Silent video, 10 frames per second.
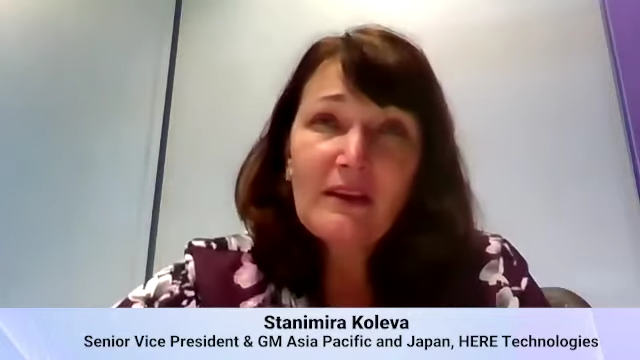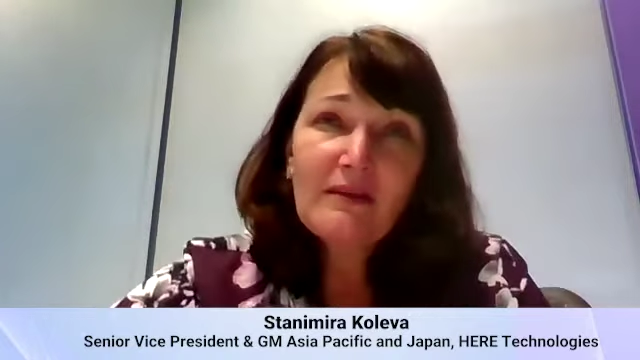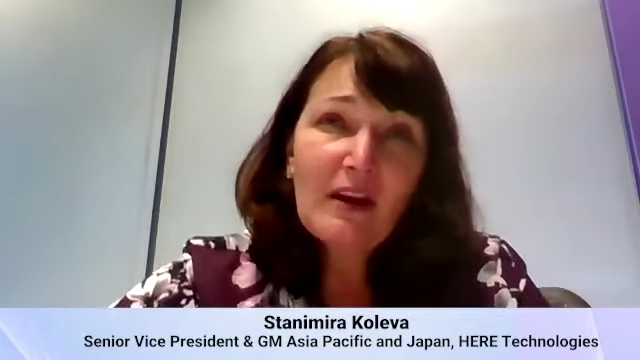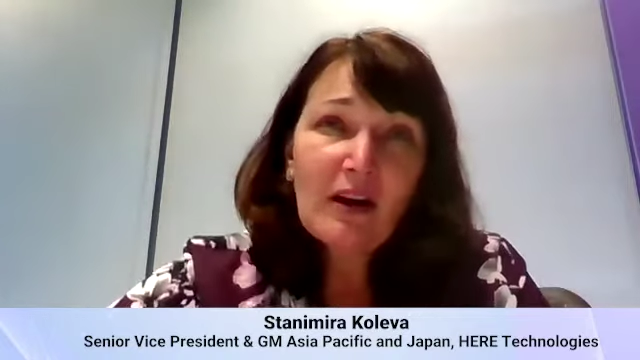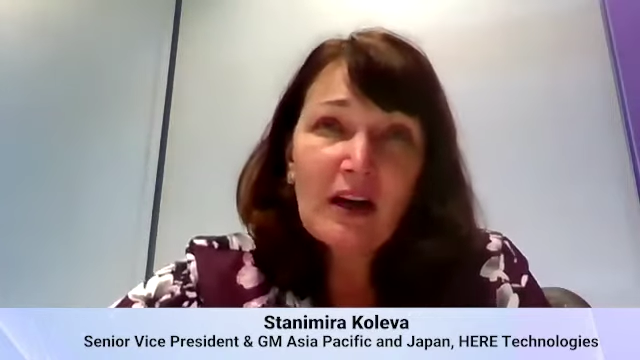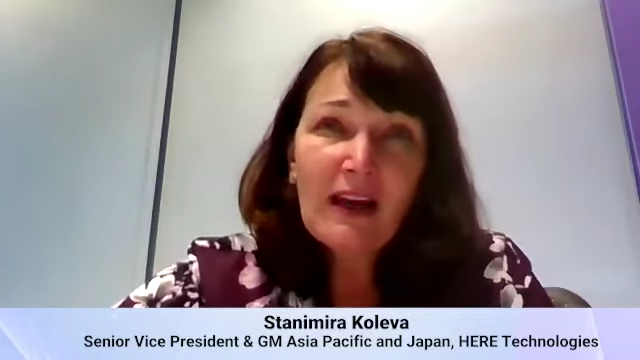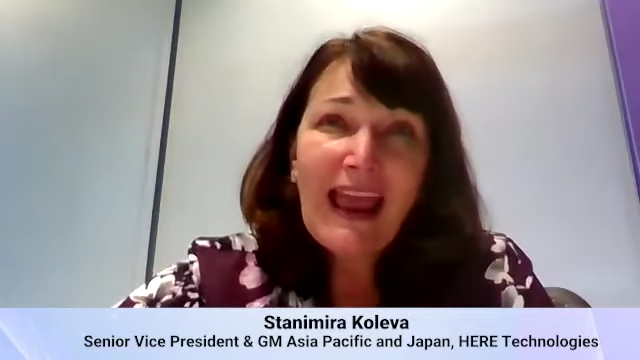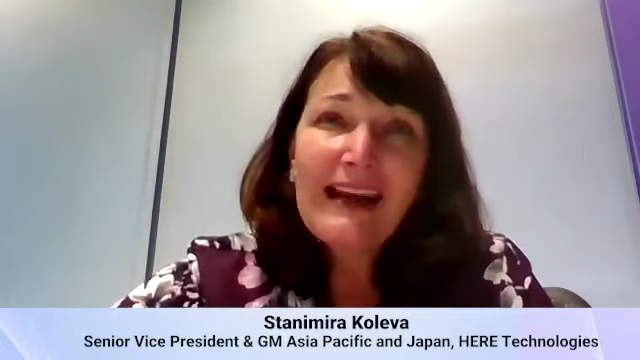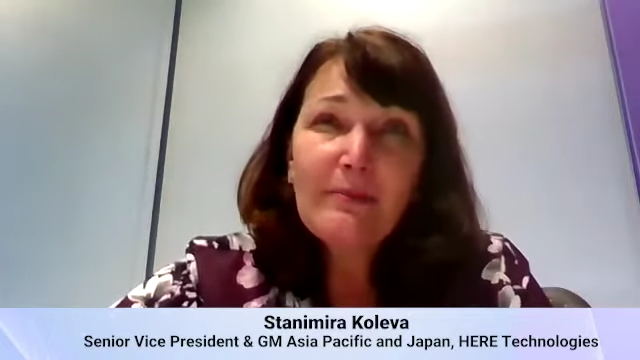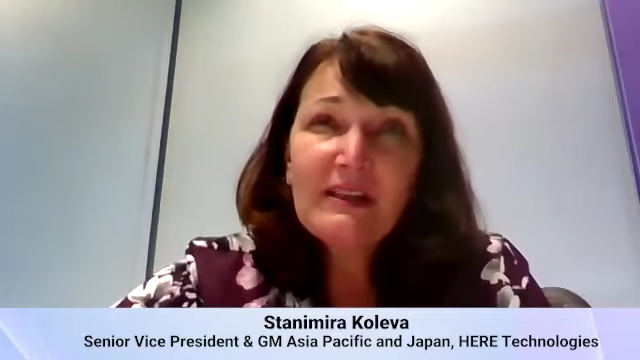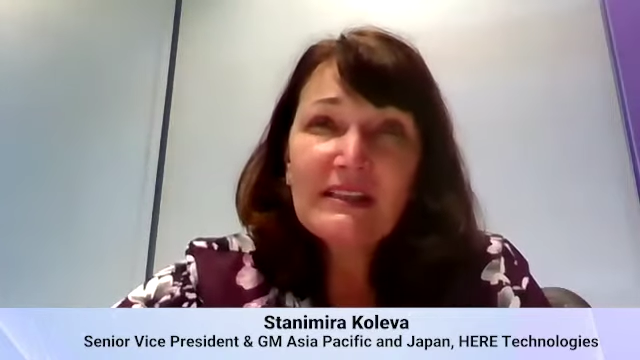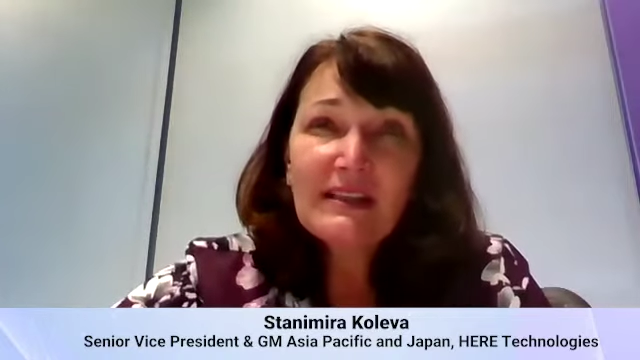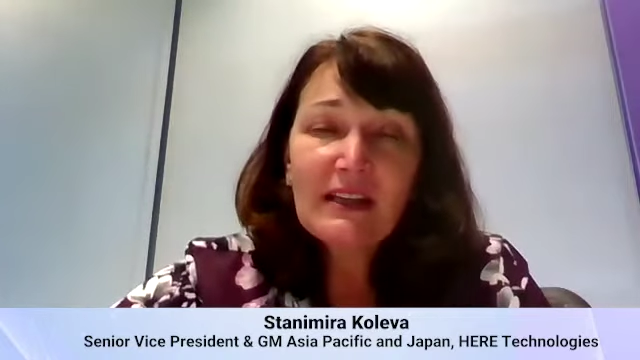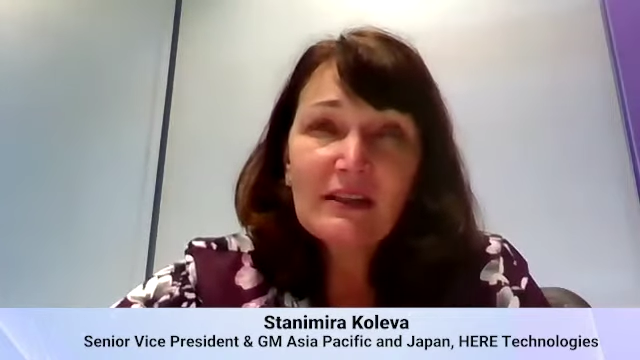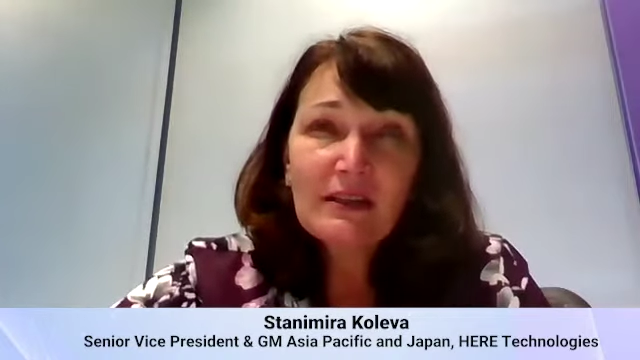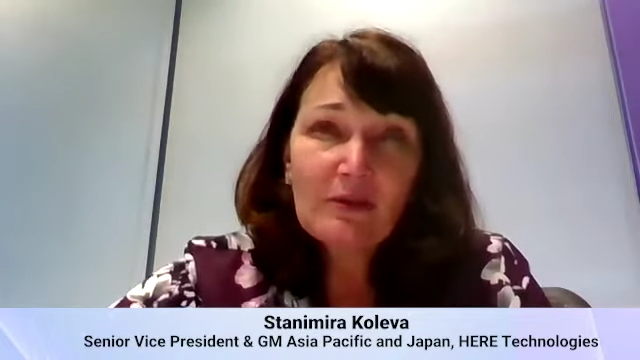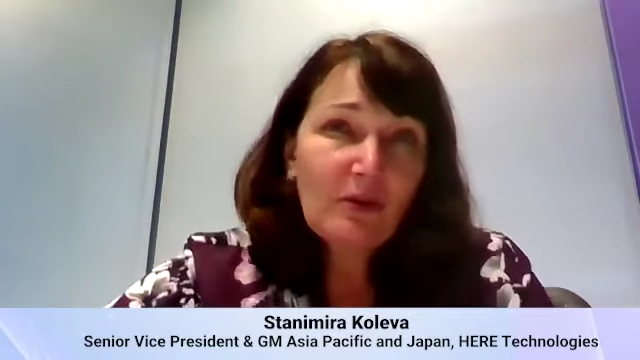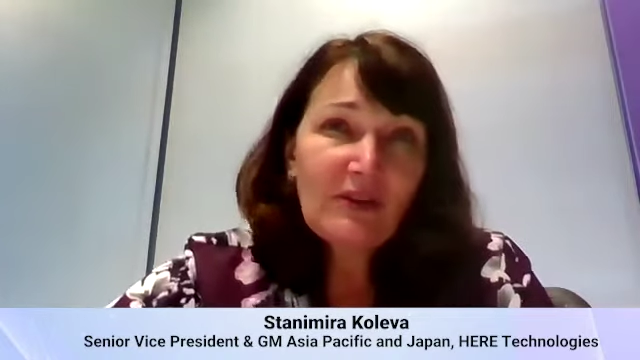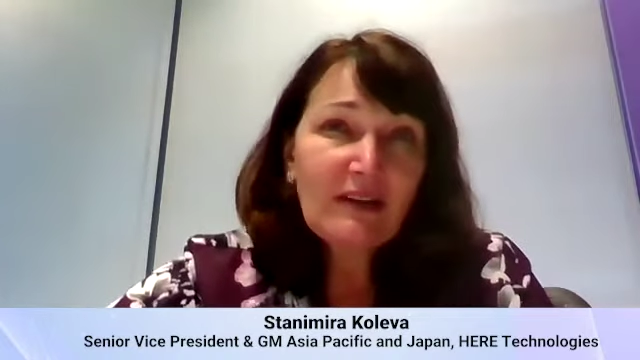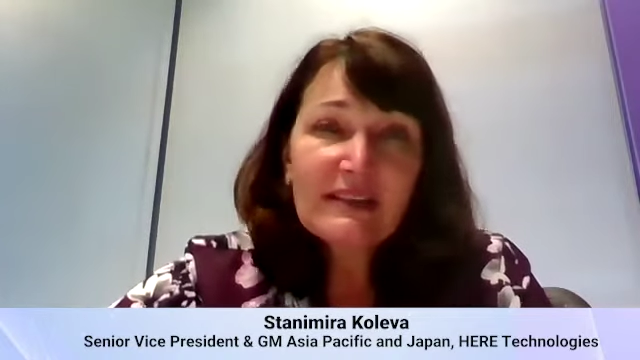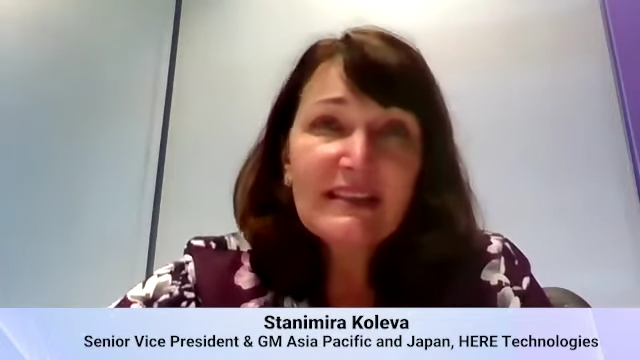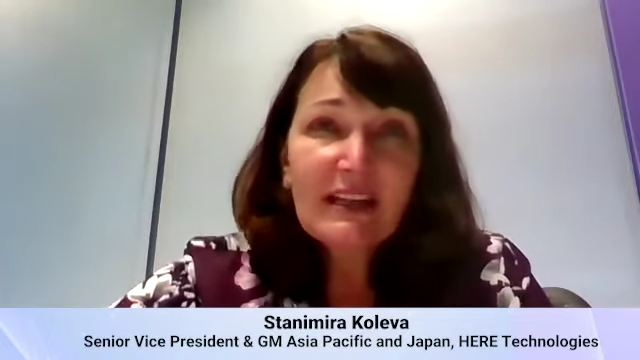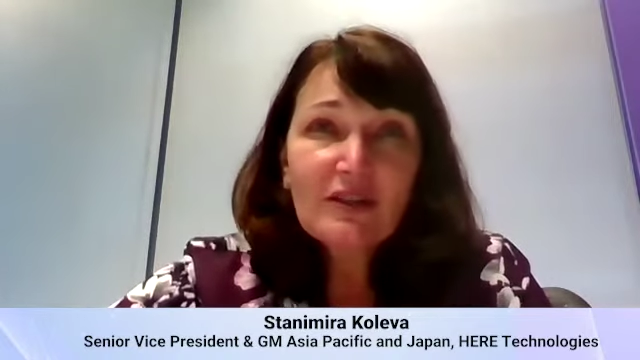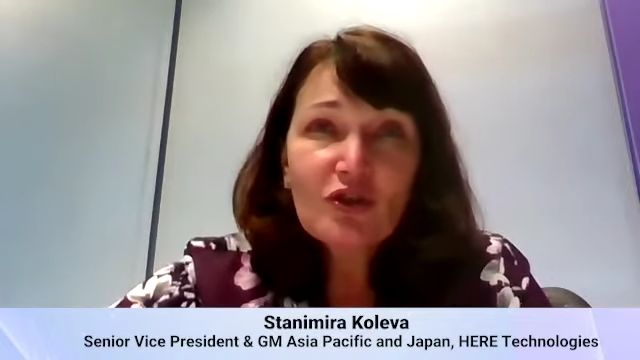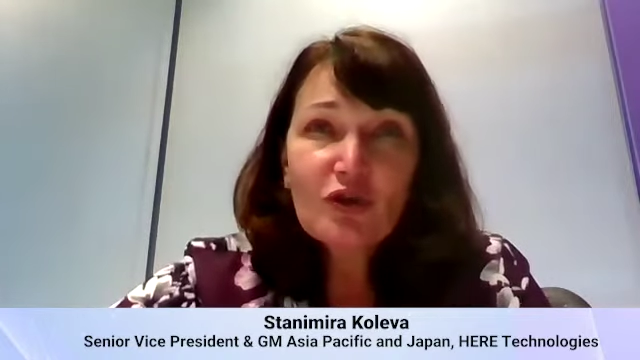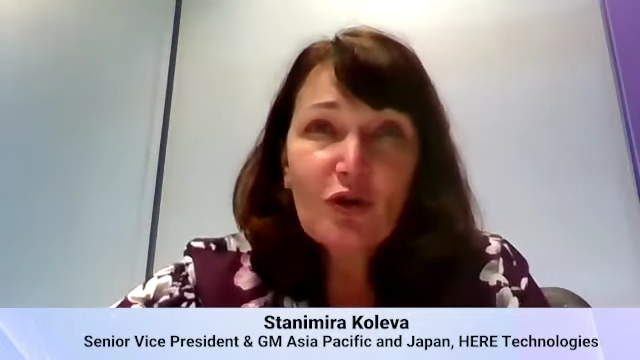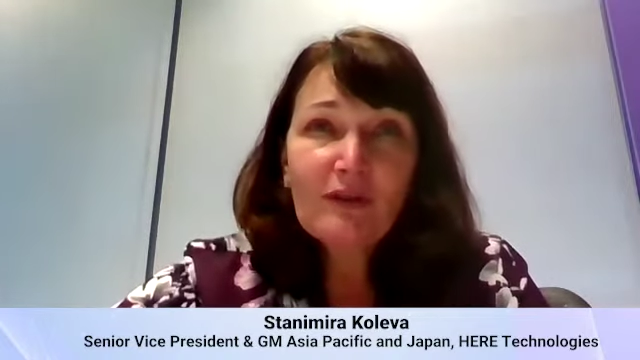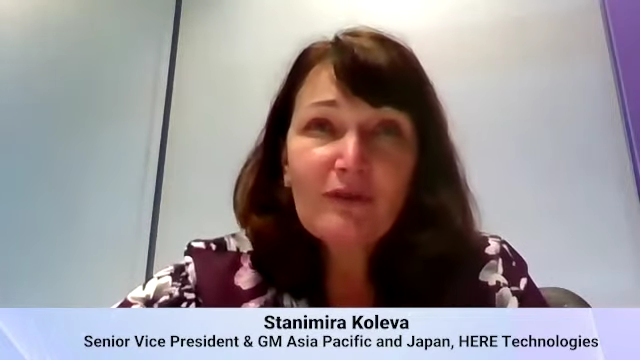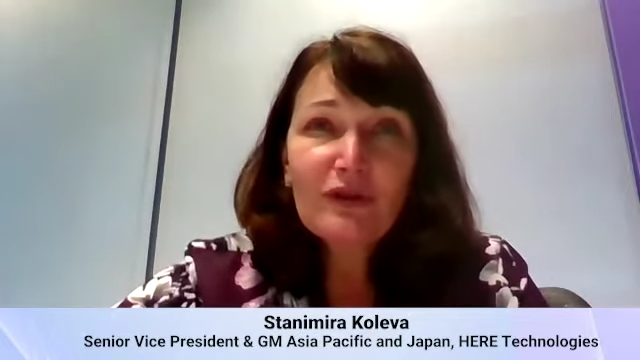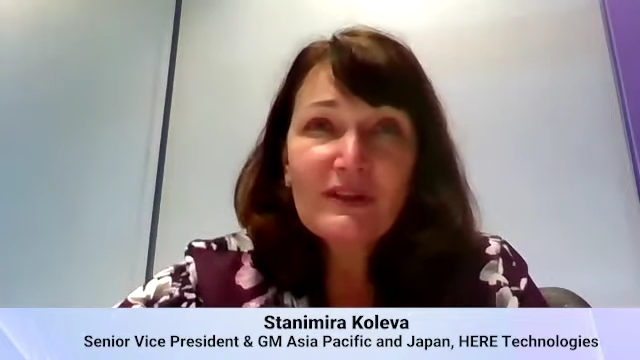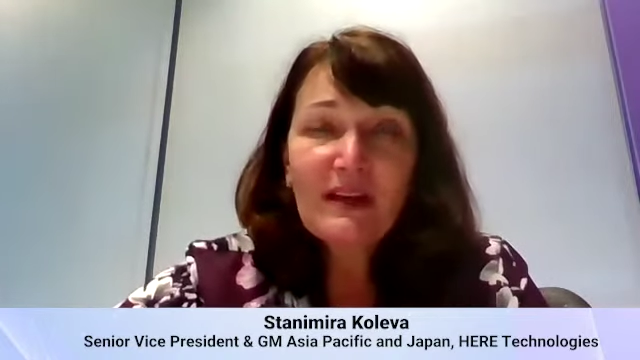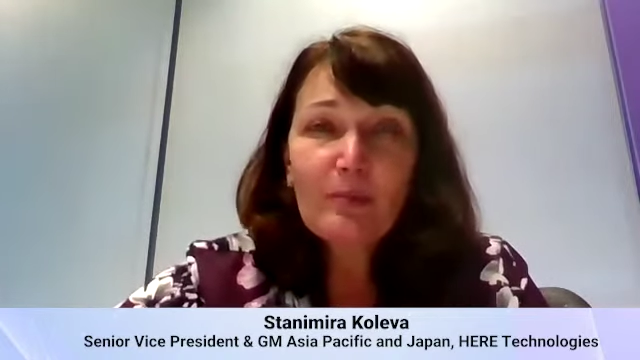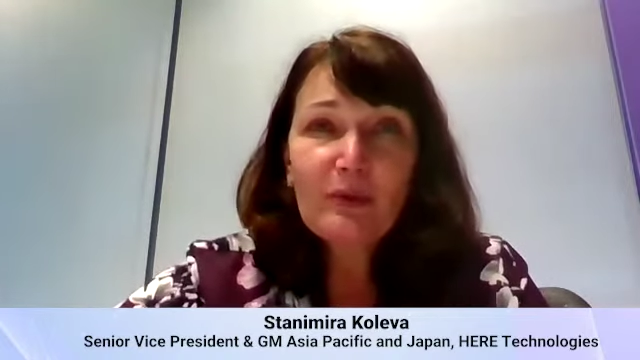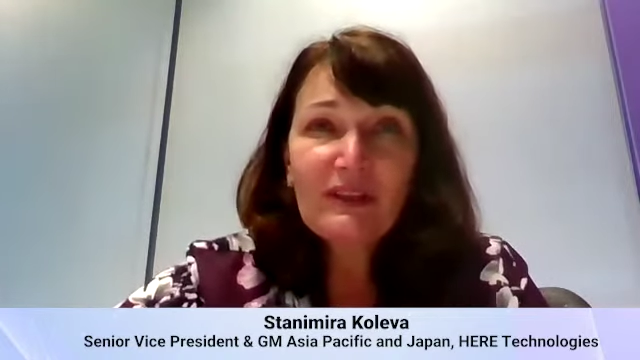There are elements that there are studies showing, for example,